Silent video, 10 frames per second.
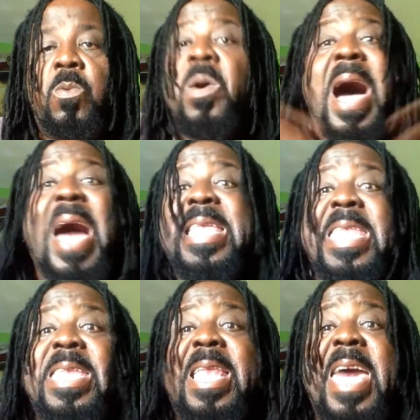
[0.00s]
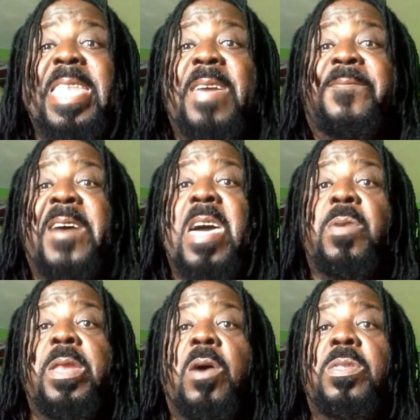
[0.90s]
We all in the line of fire
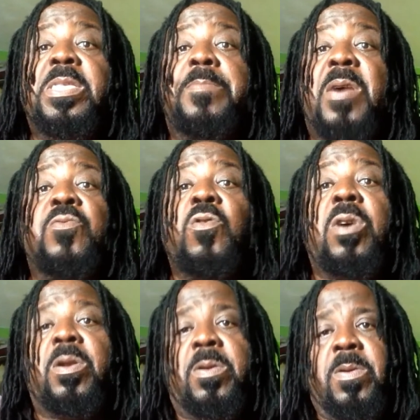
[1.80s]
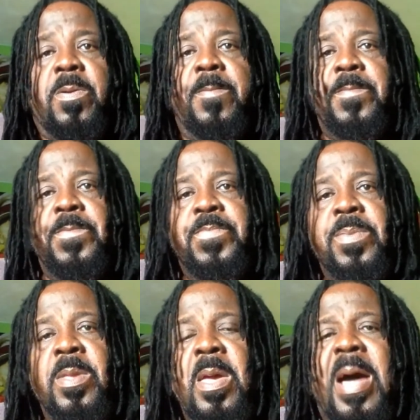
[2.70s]
when the guns are my roll.
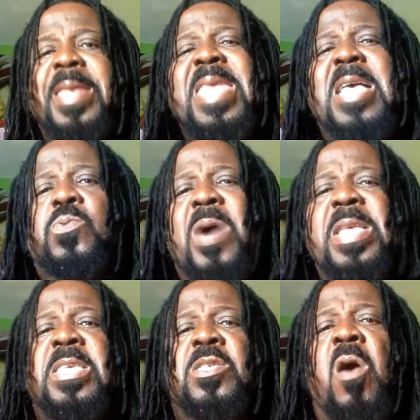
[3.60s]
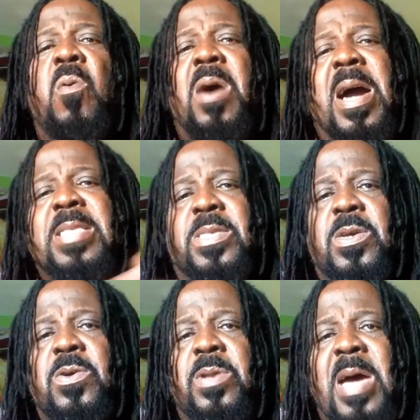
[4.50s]
And that's why it is our
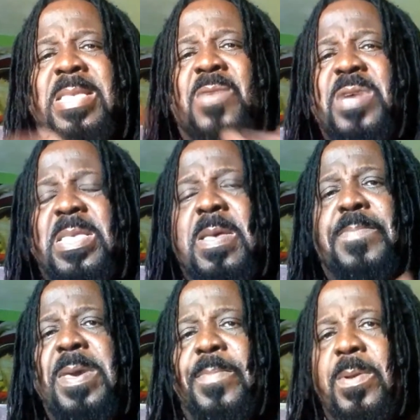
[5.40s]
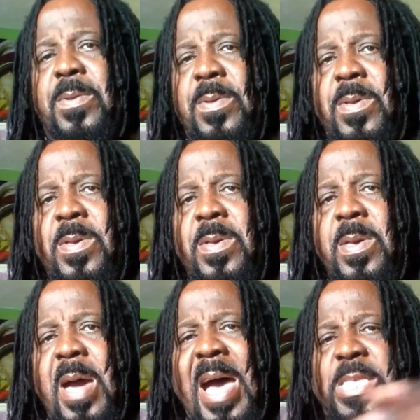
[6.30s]
concern as a race of people,
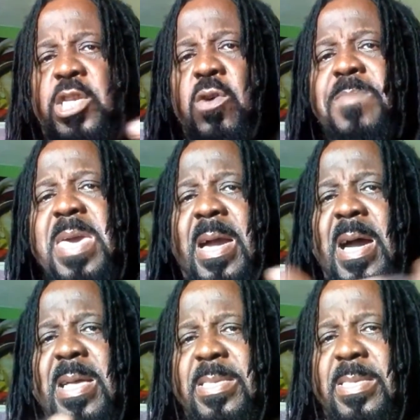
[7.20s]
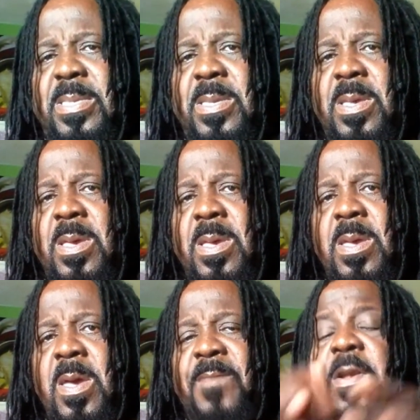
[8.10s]
as Jamaicans,
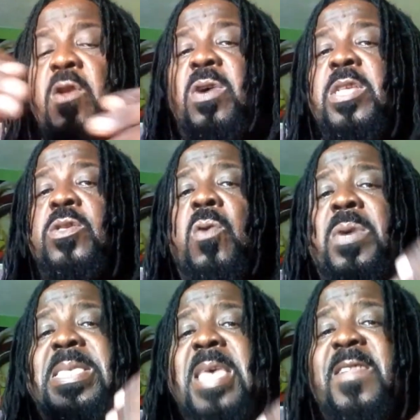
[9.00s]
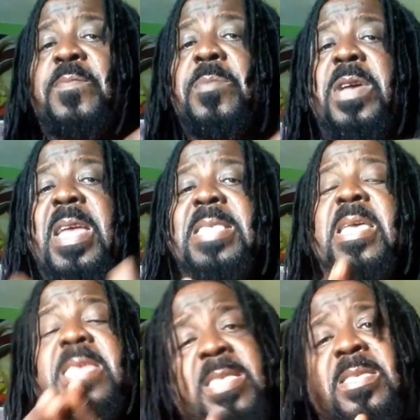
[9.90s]
for looking to ourselves, my brother, and say,
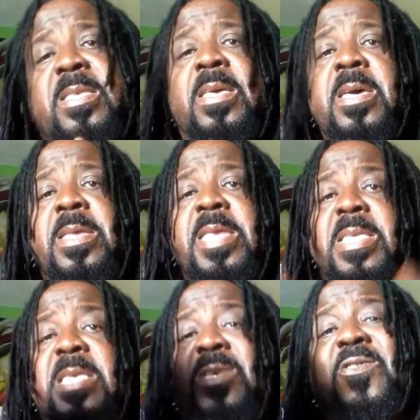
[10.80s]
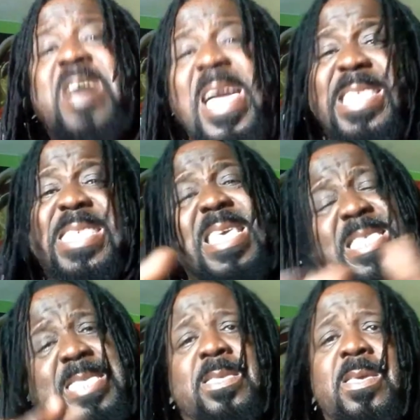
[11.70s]
listen, this is crisis.